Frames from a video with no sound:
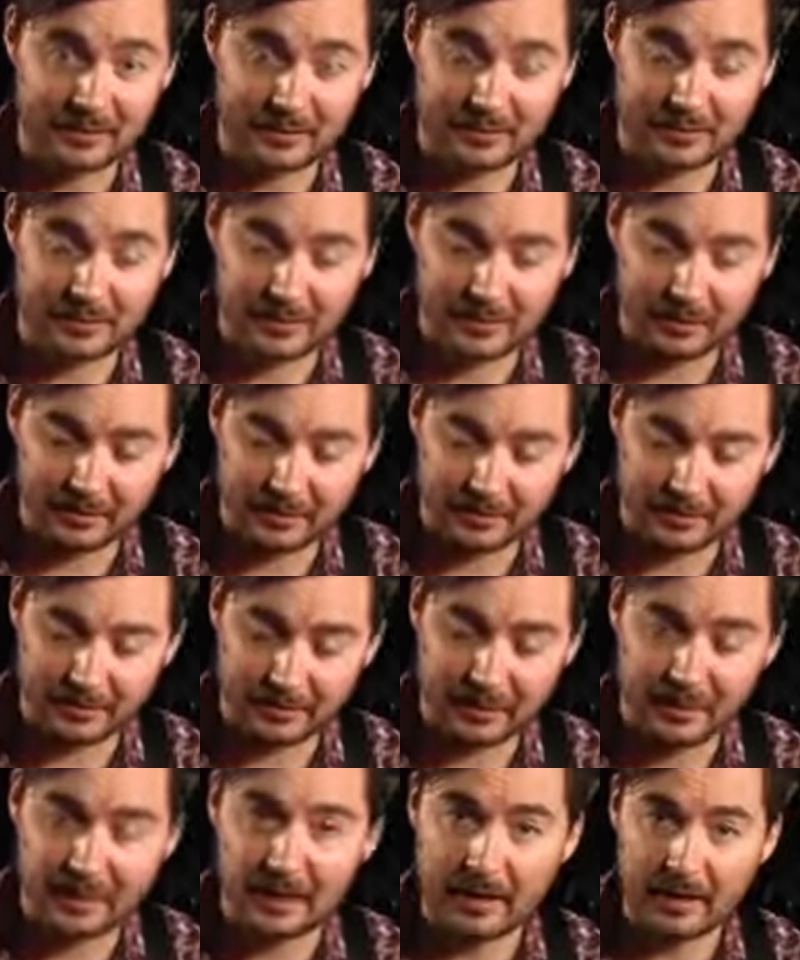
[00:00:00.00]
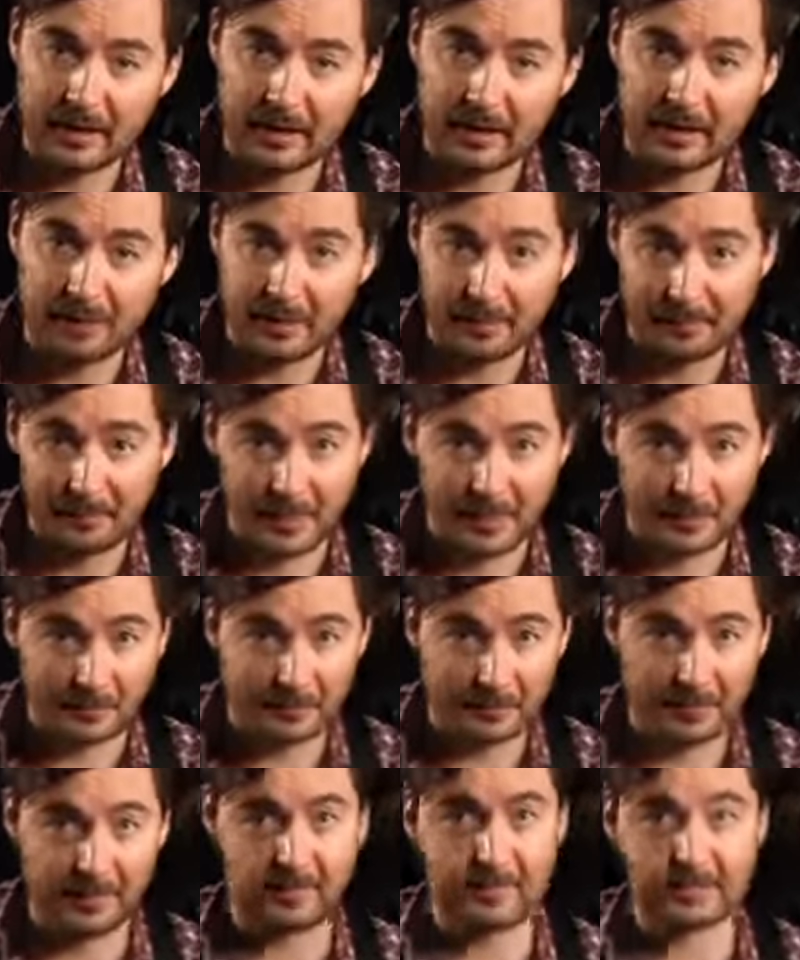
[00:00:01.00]
That's because a vibrato
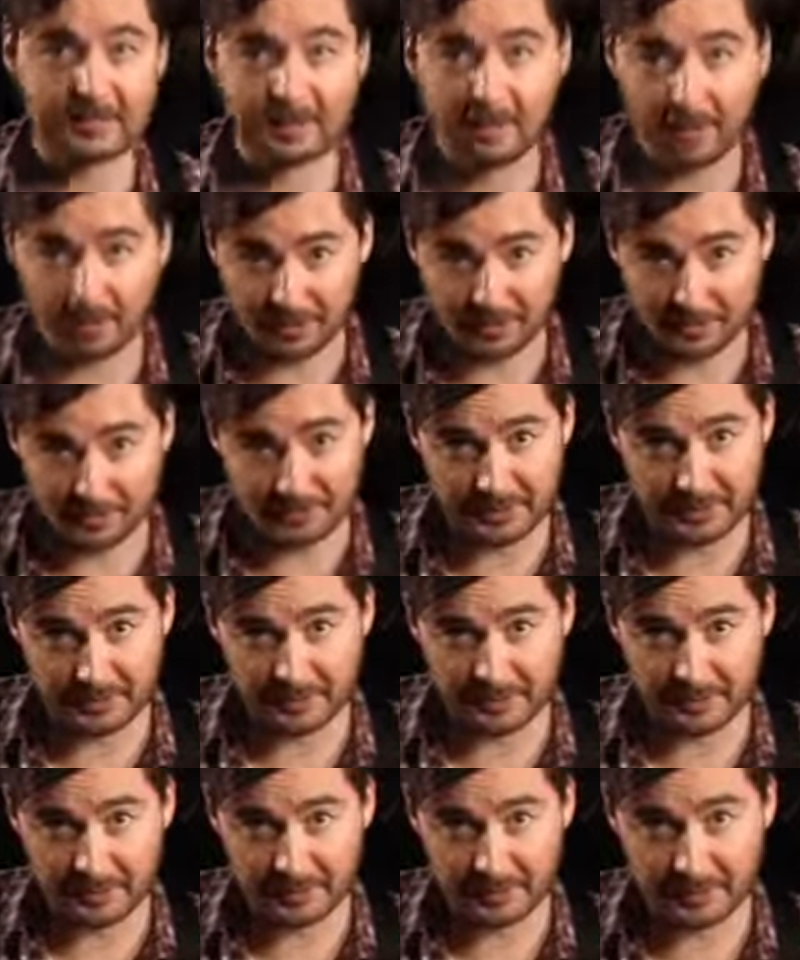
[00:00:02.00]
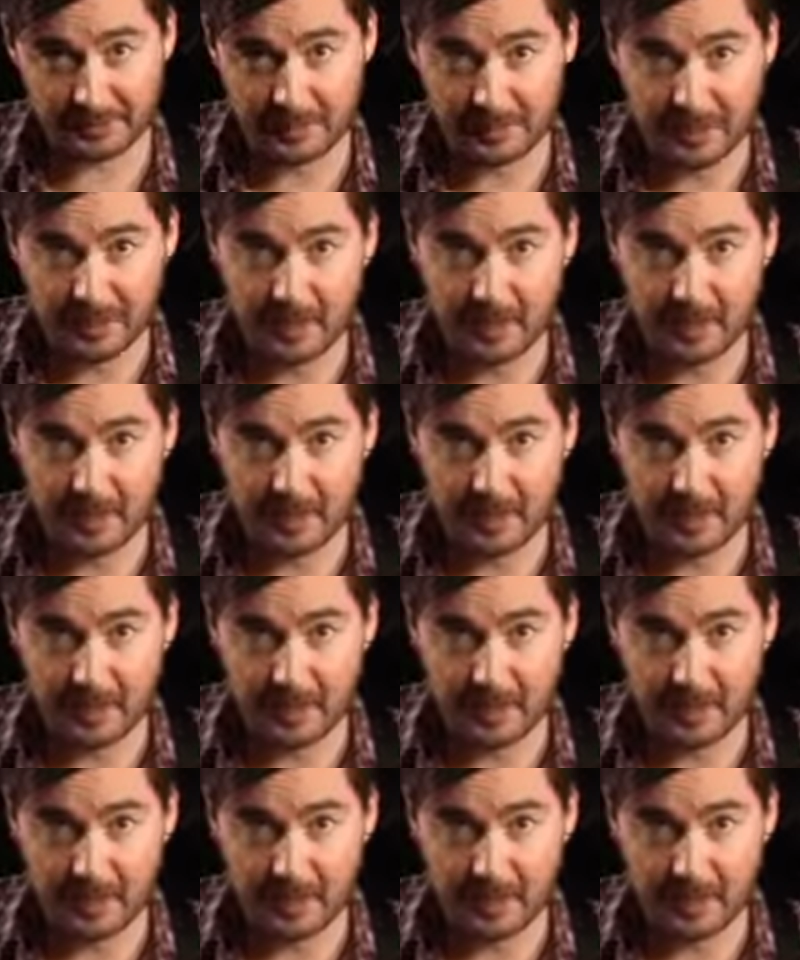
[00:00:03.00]
effect is a 100% effect,